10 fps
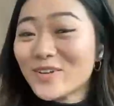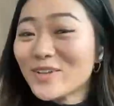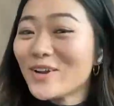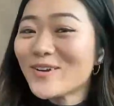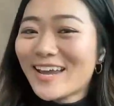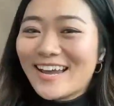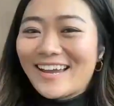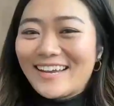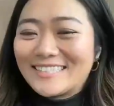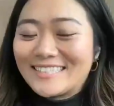feeling
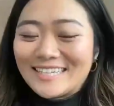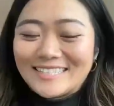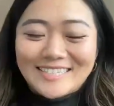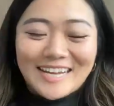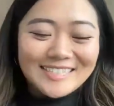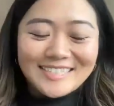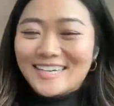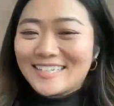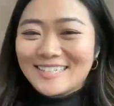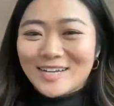okay. It's nice to
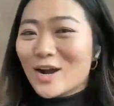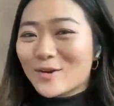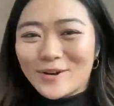get to talk